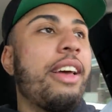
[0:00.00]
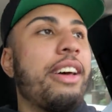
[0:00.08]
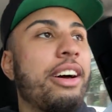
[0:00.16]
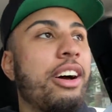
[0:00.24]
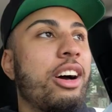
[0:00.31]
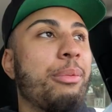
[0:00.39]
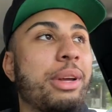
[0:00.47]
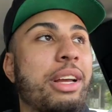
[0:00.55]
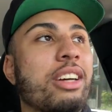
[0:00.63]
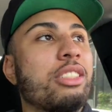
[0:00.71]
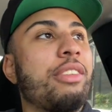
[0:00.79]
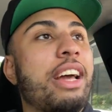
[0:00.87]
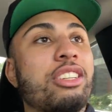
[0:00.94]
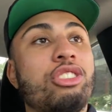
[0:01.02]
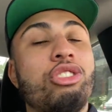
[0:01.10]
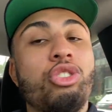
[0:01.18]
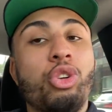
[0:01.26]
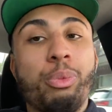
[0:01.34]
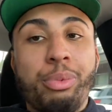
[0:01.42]
uh, because of that
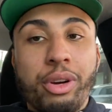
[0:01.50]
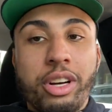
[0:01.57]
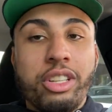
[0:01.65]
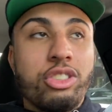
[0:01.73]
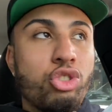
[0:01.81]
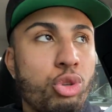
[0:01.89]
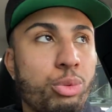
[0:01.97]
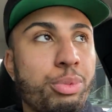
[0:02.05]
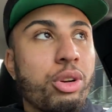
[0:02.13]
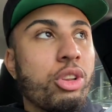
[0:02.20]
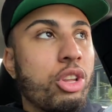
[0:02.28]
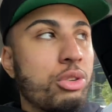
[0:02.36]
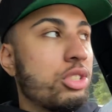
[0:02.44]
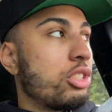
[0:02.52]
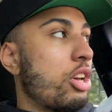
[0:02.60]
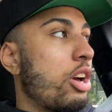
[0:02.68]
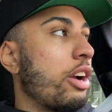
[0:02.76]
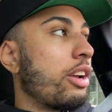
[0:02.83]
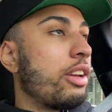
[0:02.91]
super, super low
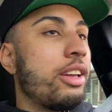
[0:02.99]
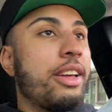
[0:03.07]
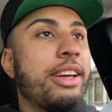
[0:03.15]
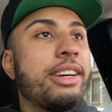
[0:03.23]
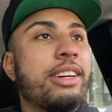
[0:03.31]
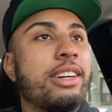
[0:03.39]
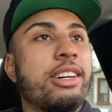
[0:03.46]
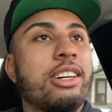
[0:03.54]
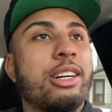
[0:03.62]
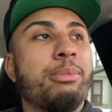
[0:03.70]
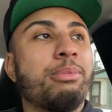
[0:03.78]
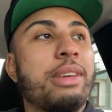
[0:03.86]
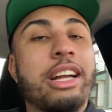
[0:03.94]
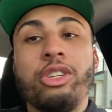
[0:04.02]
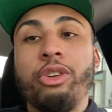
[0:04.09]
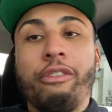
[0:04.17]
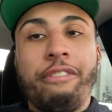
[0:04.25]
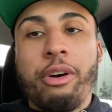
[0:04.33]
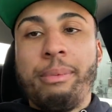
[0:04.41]
stock. Um, I
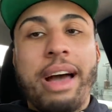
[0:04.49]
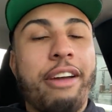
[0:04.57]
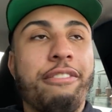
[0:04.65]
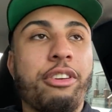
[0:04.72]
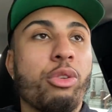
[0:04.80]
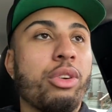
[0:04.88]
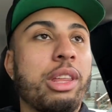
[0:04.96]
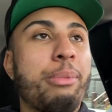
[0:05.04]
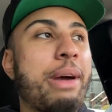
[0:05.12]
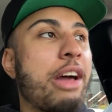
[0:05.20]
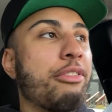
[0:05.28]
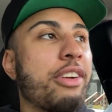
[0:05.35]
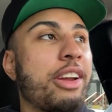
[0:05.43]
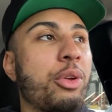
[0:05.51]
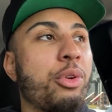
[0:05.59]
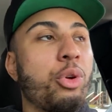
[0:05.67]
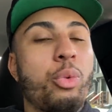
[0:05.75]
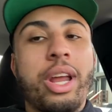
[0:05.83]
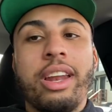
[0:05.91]
do feel, I feel really bad for
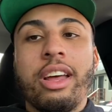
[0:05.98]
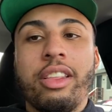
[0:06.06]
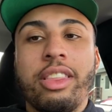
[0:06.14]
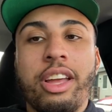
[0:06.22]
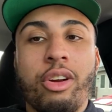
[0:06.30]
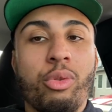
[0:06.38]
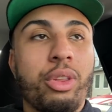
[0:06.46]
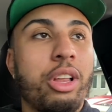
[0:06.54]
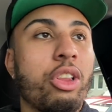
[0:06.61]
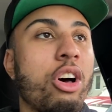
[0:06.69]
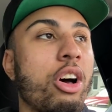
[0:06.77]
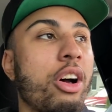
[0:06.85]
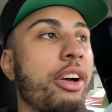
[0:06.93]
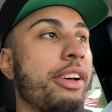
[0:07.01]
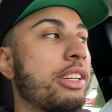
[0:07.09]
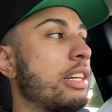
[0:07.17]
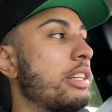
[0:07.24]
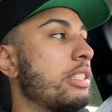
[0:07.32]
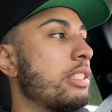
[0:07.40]
anyone who waited out there really long,
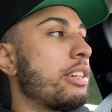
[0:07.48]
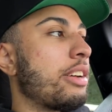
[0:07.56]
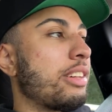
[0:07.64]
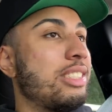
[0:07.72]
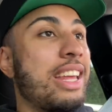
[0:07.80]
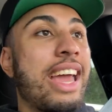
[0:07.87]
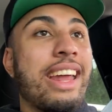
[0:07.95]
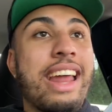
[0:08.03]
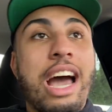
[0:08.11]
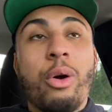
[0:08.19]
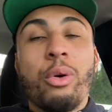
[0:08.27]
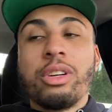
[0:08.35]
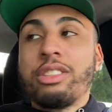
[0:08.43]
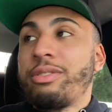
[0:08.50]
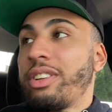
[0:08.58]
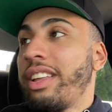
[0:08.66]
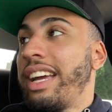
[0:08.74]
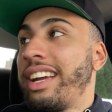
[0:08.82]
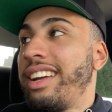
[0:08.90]
10 hours for
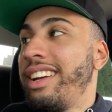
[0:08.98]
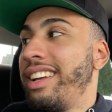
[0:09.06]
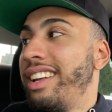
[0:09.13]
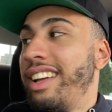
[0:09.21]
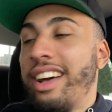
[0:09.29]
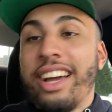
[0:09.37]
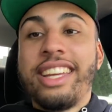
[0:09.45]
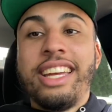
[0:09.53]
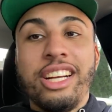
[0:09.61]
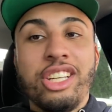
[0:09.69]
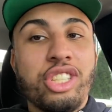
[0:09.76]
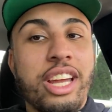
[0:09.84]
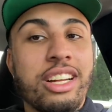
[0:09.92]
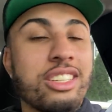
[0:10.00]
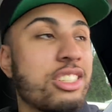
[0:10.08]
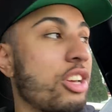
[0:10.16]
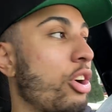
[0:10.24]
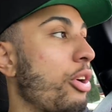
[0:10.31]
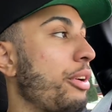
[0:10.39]
like a keychain. To
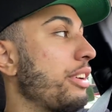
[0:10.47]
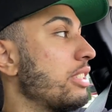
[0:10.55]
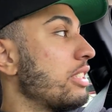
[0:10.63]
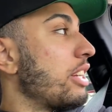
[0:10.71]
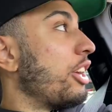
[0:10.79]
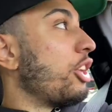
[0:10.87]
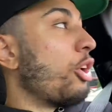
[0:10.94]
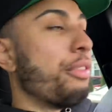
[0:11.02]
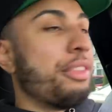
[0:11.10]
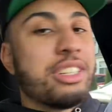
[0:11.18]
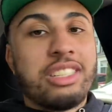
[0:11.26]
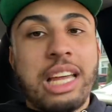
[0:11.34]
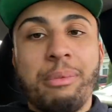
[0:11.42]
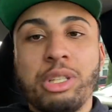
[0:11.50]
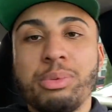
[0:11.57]
get so, a keychain. Yo, this sandwich